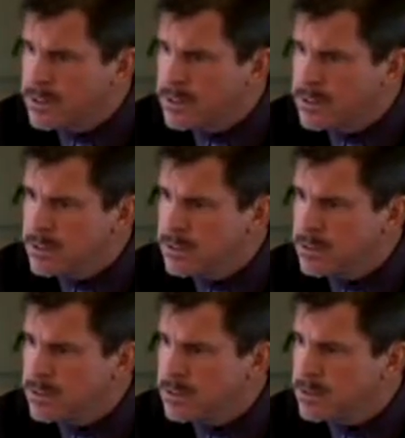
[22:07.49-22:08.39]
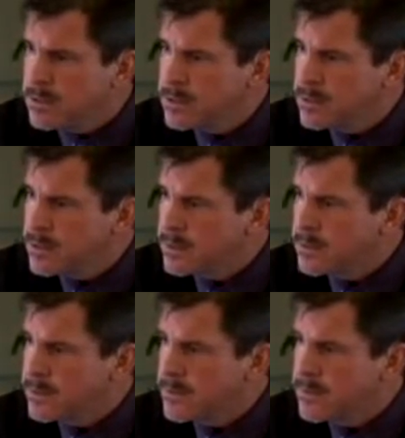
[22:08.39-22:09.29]

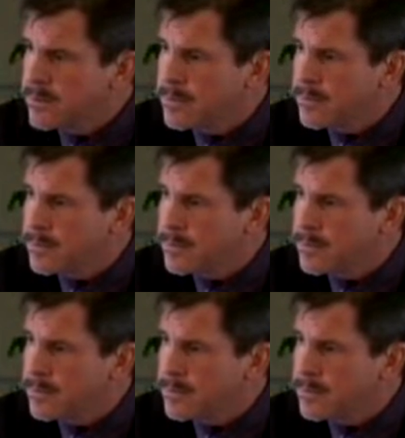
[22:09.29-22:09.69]
[no speech]